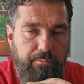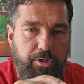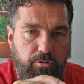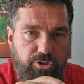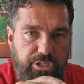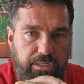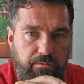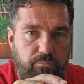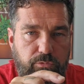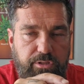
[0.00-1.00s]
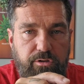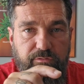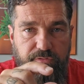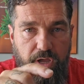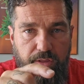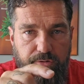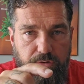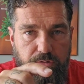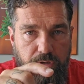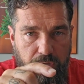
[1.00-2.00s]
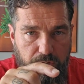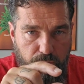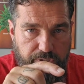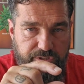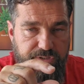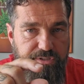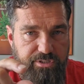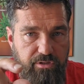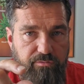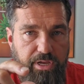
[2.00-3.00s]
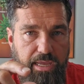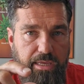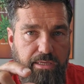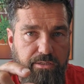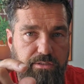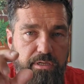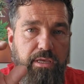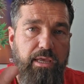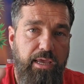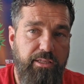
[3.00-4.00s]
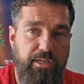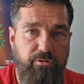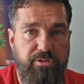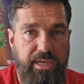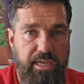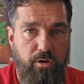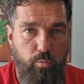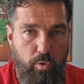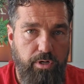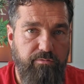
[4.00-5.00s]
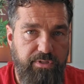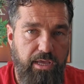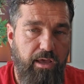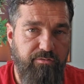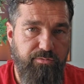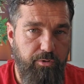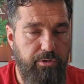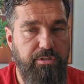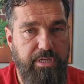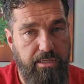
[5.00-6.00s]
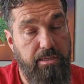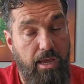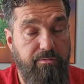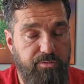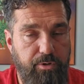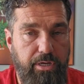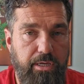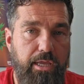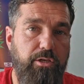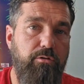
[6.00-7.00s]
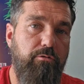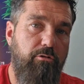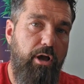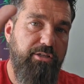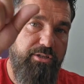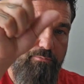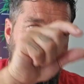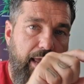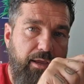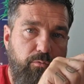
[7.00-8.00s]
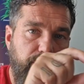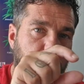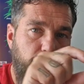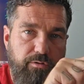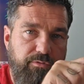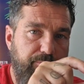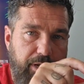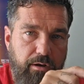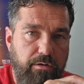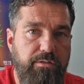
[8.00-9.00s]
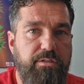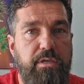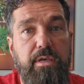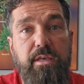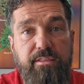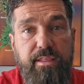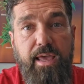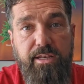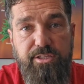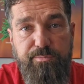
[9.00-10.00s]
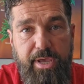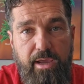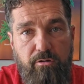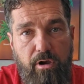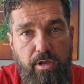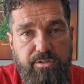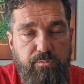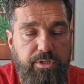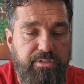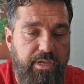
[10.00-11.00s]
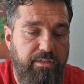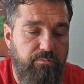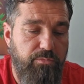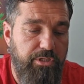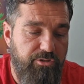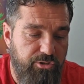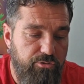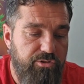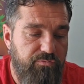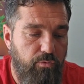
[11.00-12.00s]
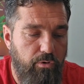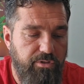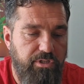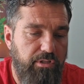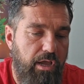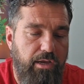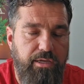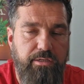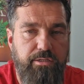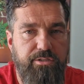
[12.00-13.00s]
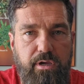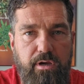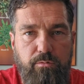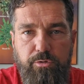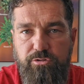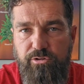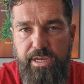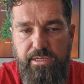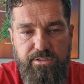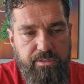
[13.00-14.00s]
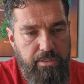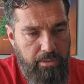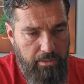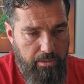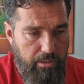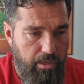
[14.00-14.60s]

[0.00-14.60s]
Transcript: Lemon OG, with your father, which is the Silver Haze, and then you take one of the offspring and you cross it back with one of the parents, that is a back cross. And what that is used for is to lock desirable traits.